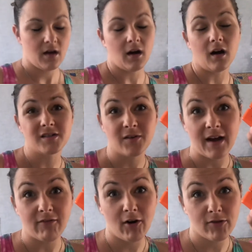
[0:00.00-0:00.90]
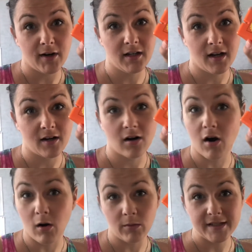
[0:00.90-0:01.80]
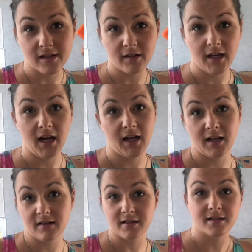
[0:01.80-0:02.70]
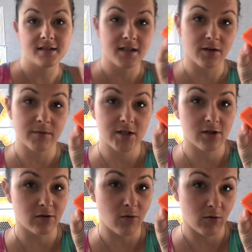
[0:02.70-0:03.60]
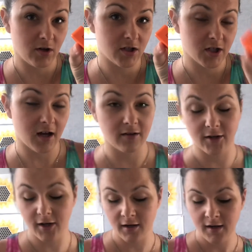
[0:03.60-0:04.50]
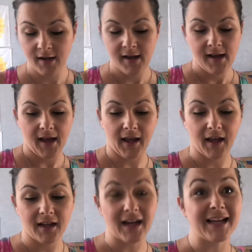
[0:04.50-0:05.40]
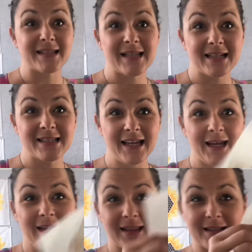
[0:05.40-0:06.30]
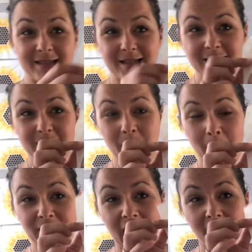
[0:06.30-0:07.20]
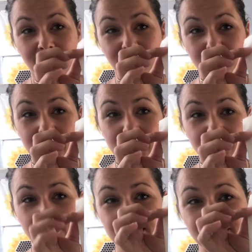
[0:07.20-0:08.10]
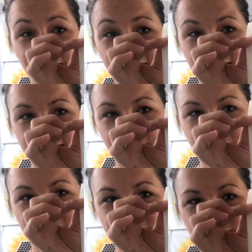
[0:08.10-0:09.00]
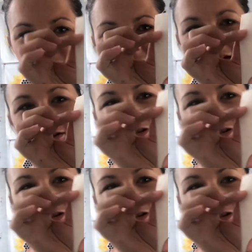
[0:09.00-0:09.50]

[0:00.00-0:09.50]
Also have our thread cutter always on hand. This is the original orange color. And I guess that's it. This is block 3 for the Splendid Sampler to Sew